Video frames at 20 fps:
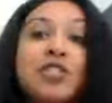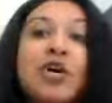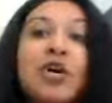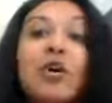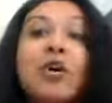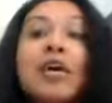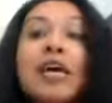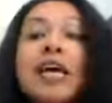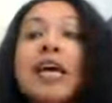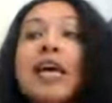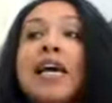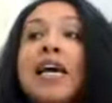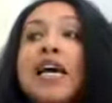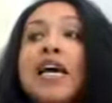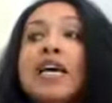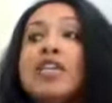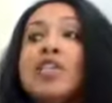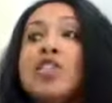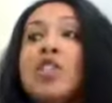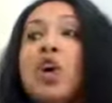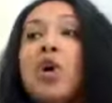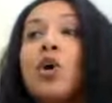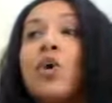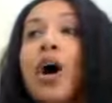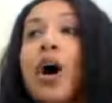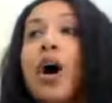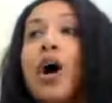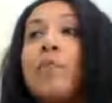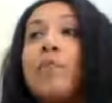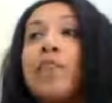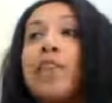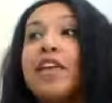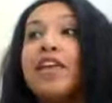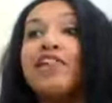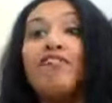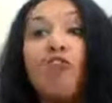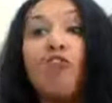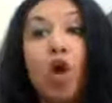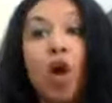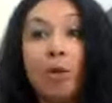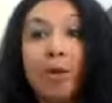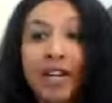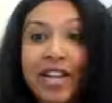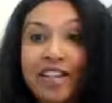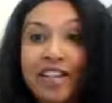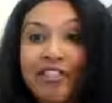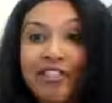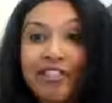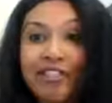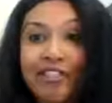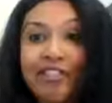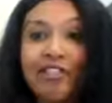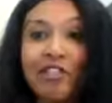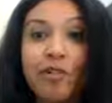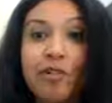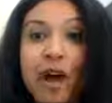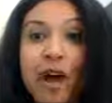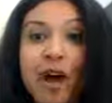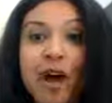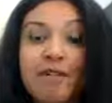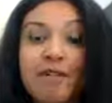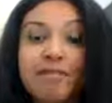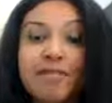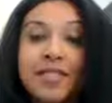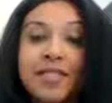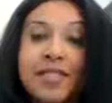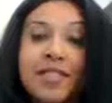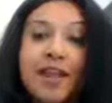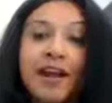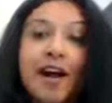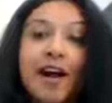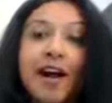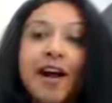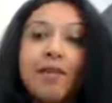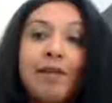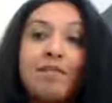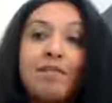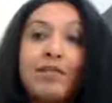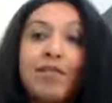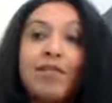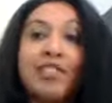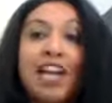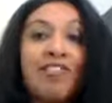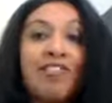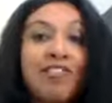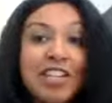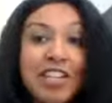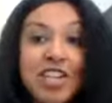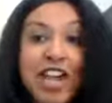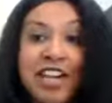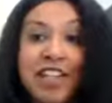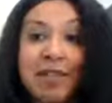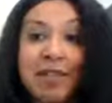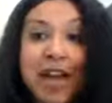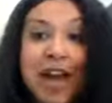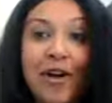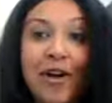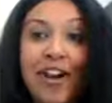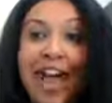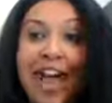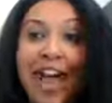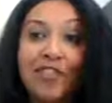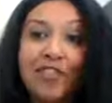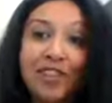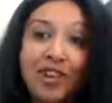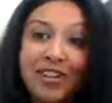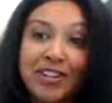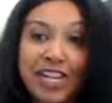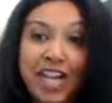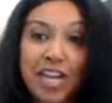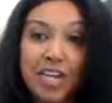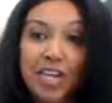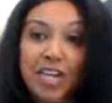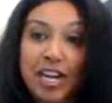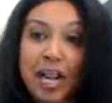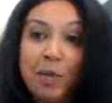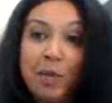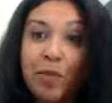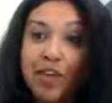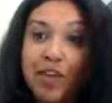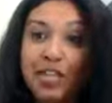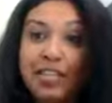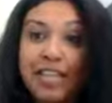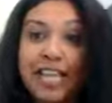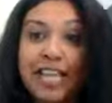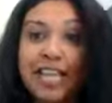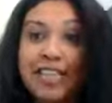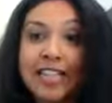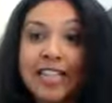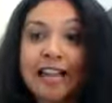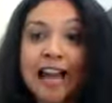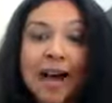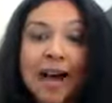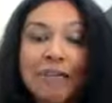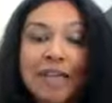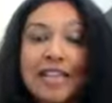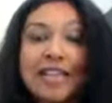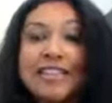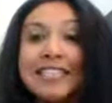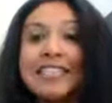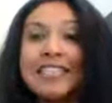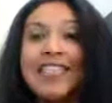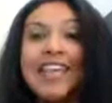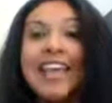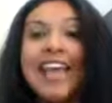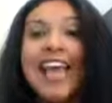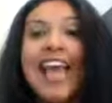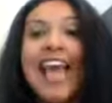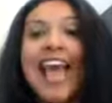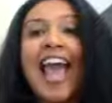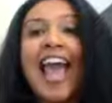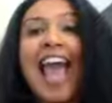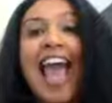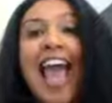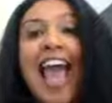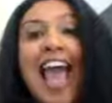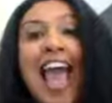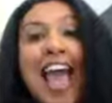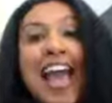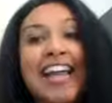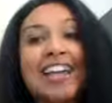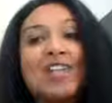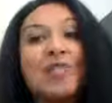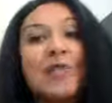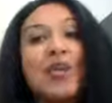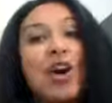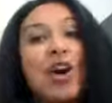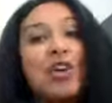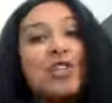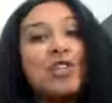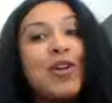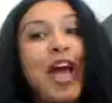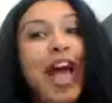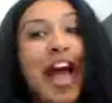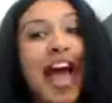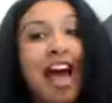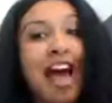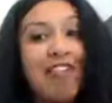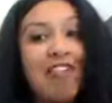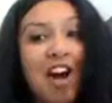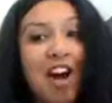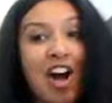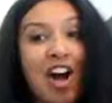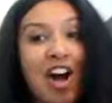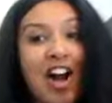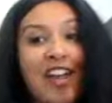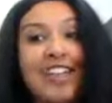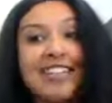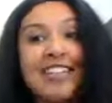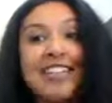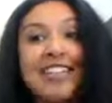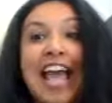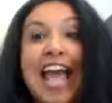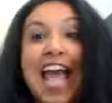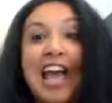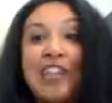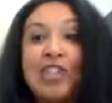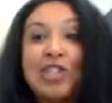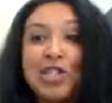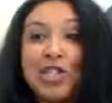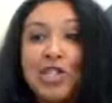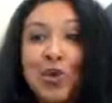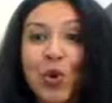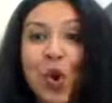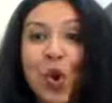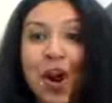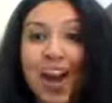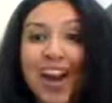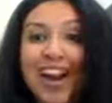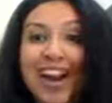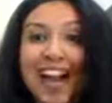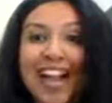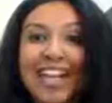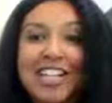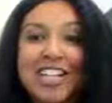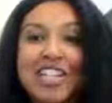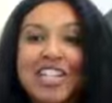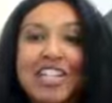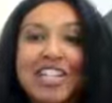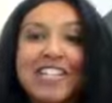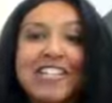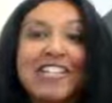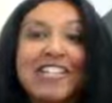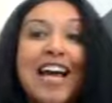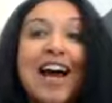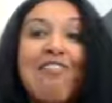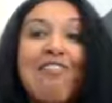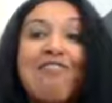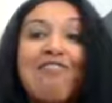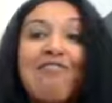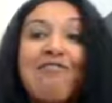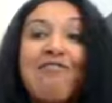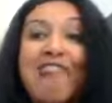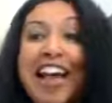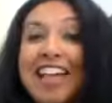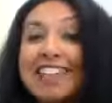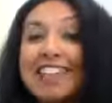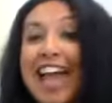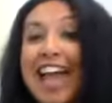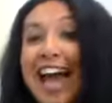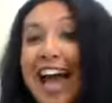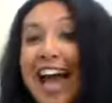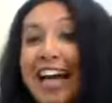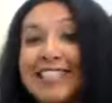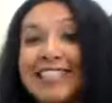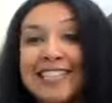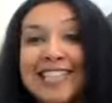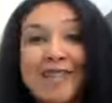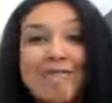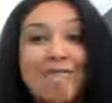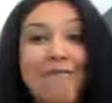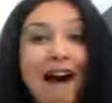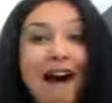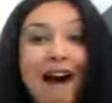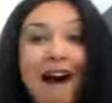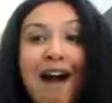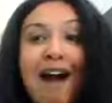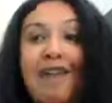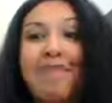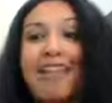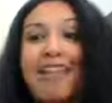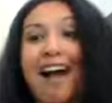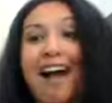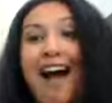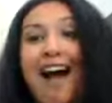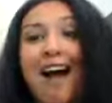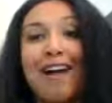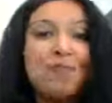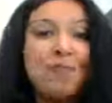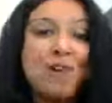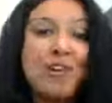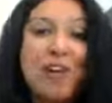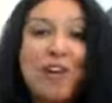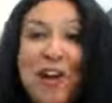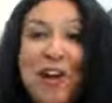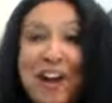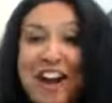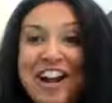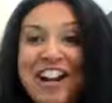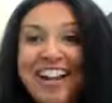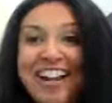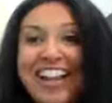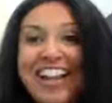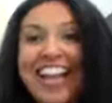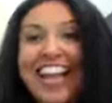so informative for moms. So definitely check them out after our discussion, and I'll put a link in the comments. And we also have on Heather Shore, and she's a fantastic mom and entrepreneur,